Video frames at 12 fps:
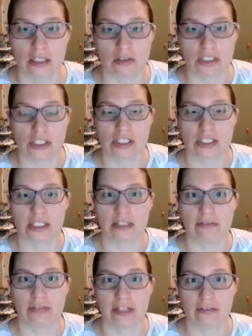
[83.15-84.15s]
Oh, it's just
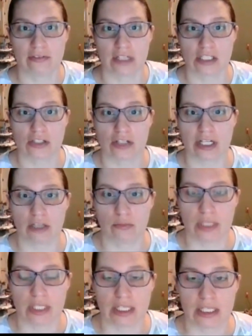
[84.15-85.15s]
getting very
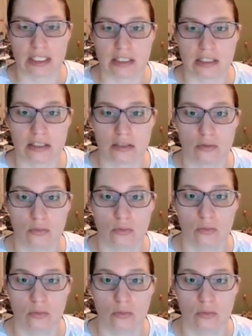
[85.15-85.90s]
frustrating because